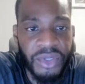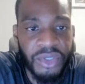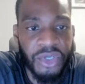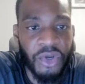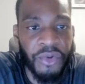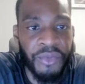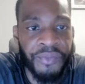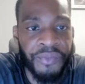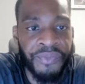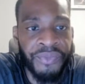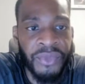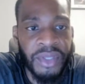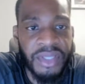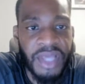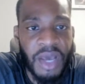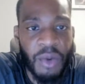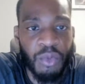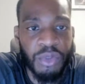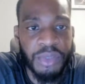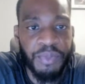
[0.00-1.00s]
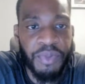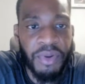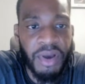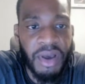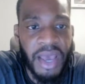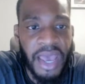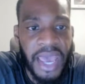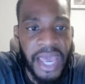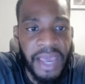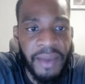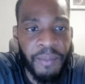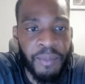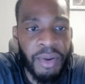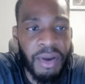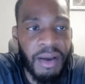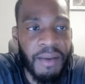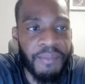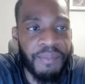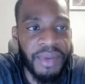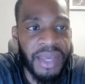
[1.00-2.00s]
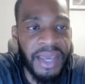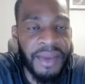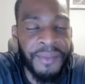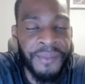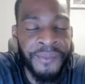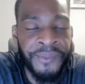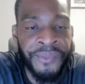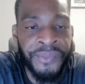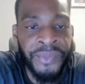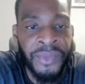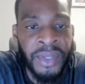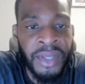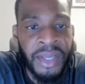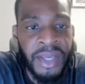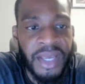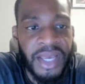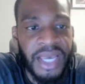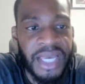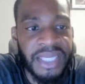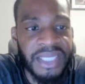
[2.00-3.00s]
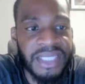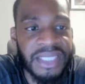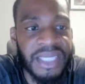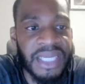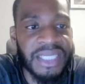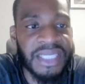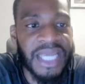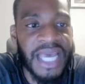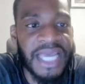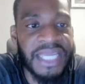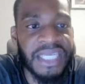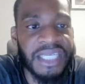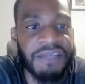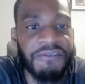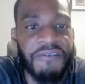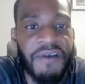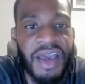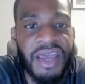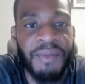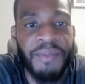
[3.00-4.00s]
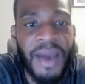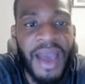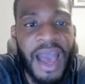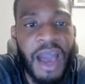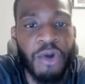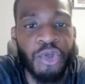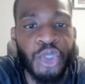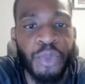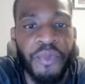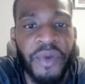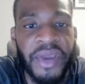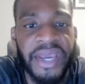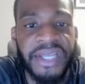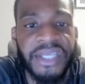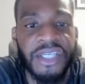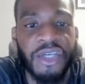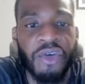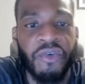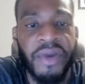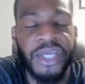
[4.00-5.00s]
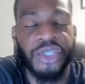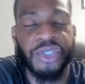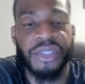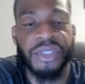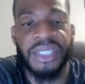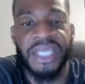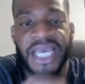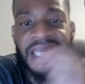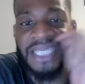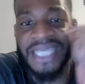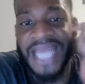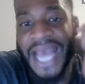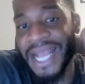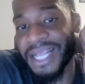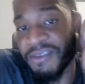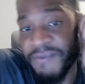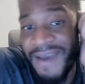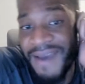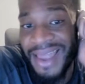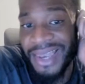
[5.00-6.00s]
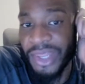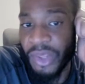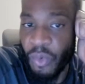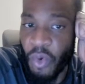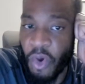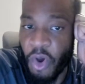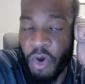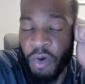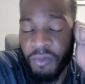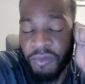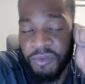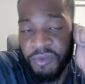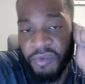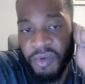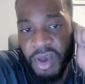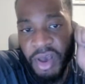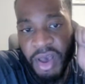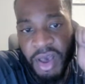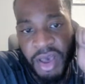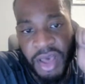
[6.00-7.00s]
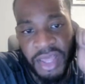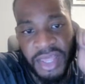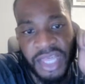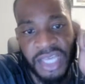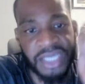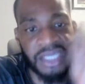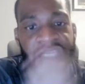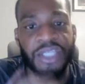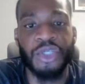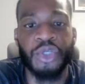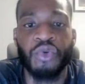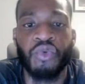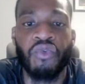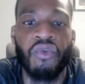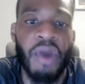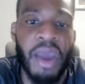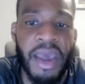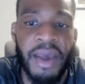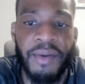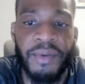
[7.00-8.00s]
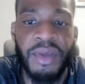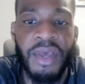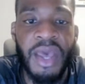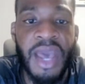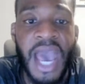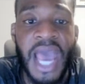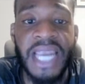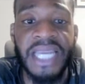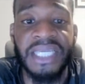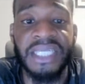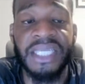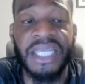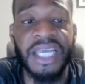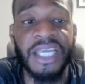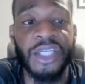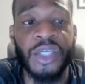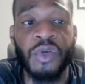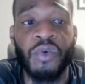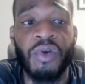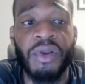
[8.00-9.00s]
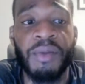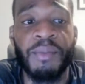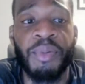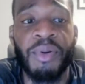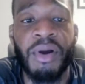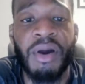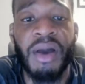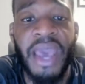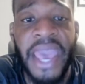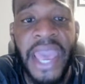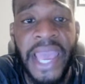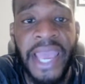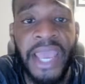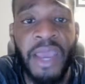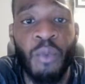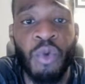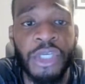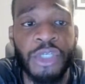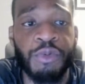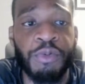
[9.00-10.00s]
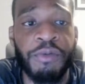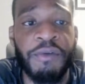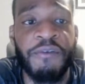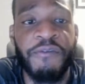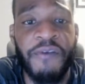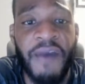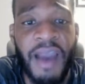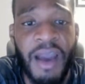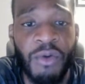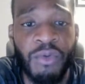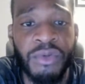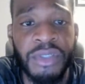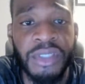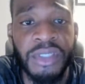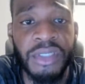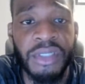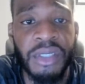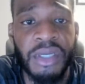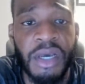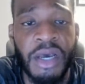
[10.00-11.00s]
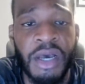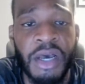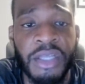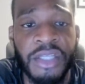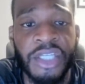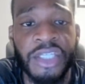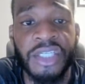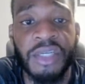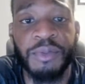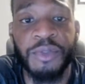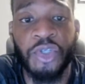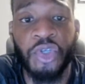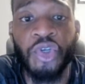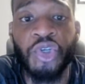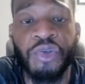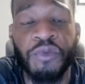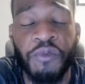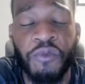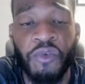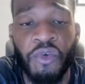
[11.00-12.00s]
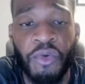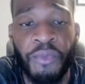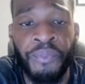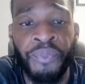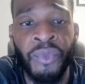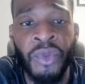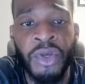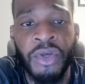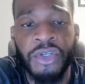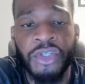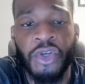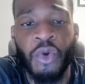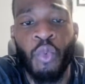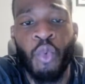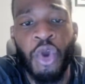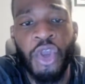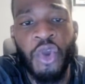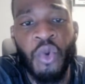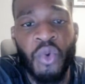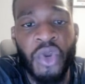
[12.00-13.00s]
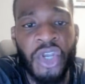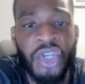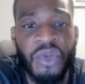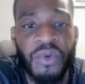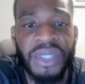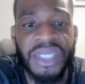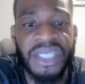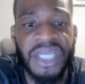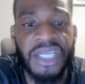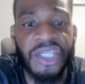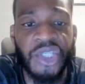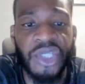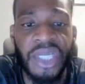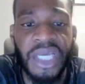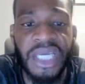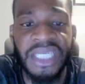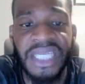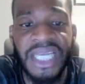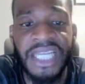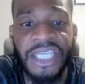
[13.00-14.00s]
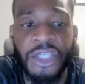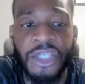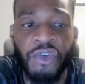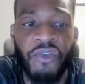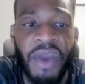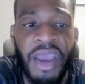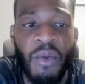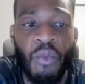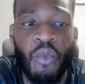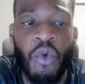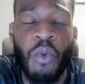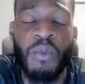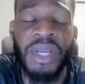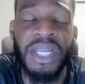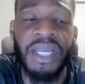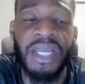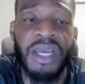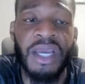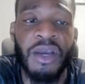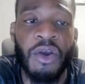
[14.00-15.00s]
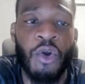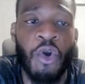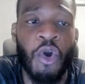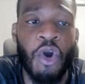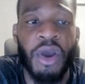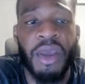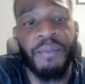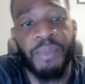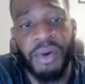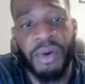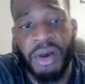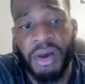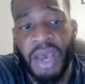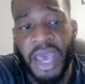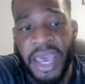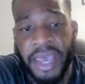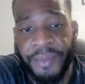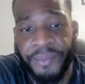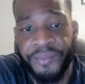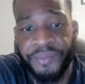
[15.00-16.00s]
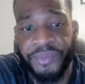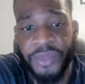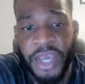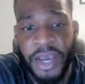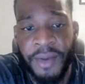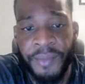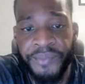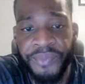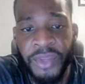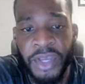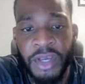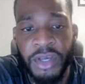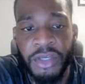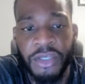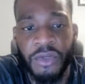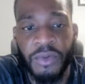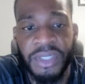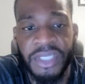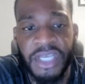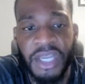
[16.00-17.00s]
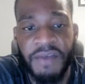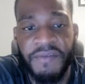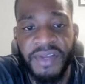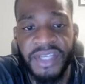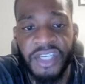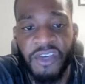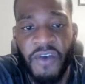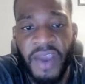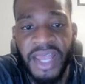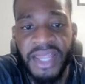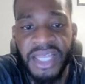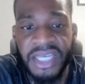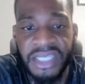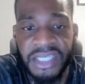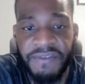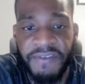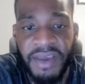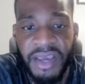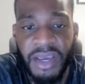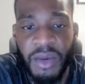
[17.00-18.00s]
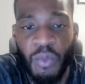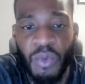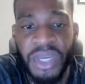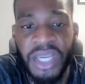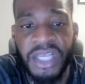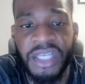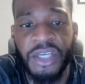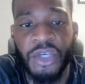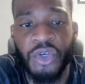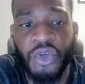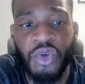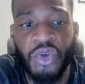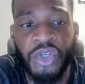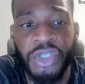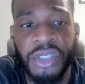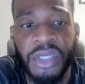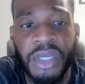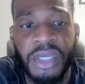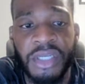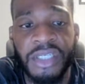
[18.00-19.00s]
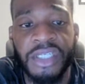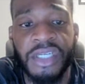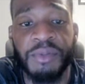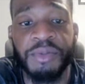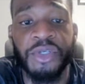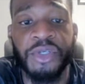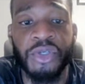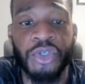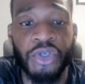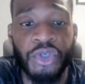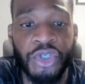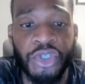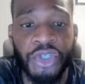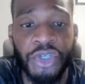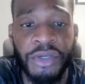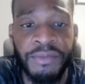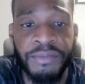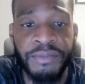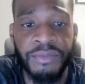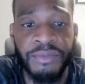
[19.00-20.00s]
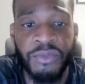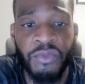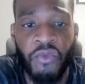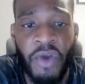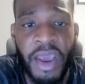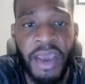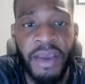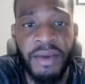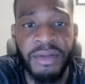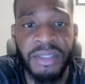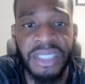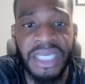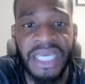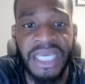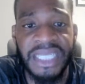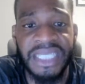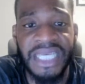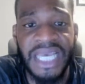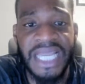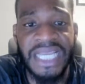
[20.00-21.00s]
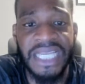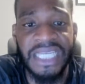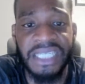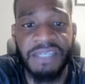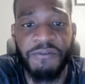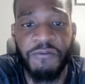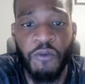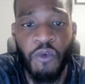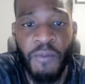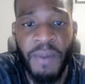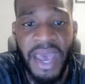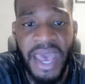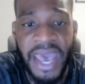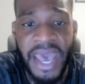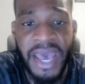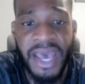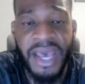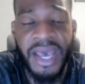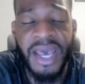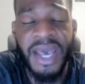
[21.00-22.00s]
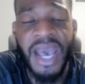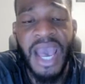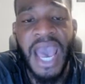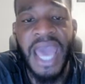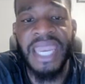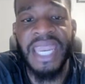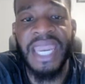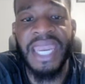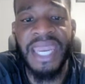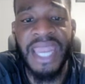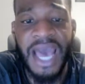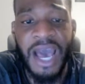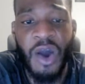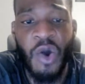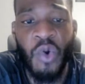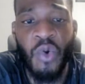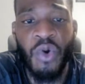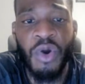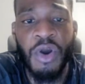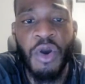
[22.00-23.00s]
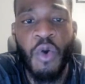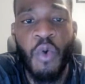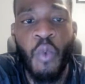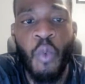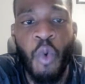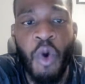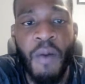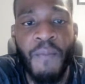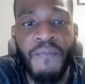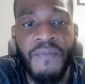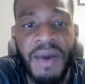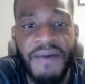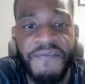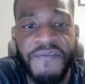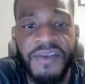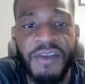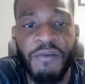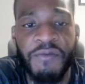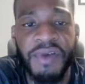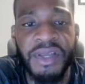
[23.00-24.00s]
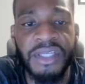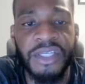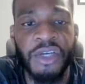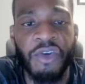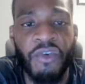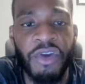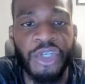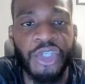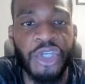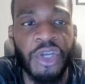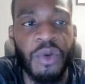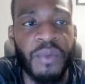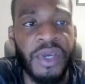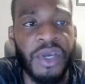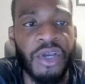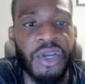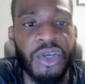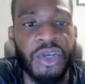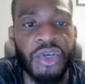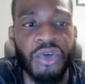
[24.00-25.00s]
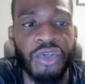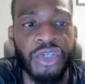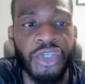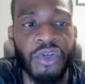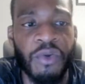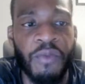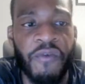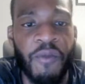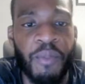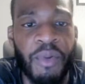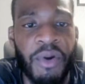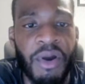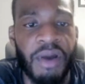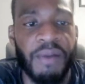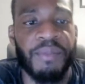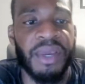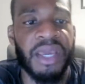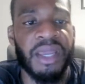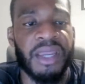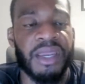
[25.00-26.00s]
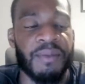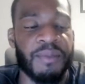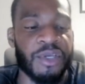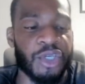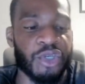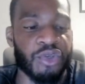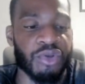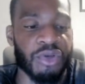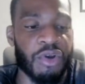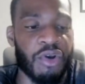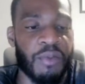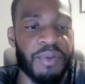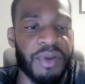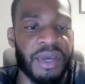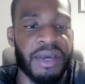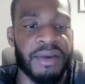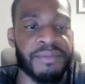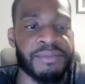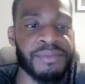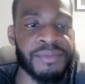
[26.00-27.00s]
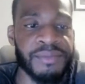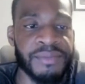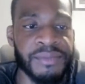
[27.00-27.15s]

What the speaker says: So that was part A. Part B. It says, hence find by algebraic integration the exact value of this integral here. And this is the integral in part A, which we found the substitution for. So what you want to do essentially is integrate what we got in part A. Yeah. So instead of integrating this thing, we need to use substitution, right, to get it in this format here. And then now, what method of integration are we going to use? So for part B, let me just copy it.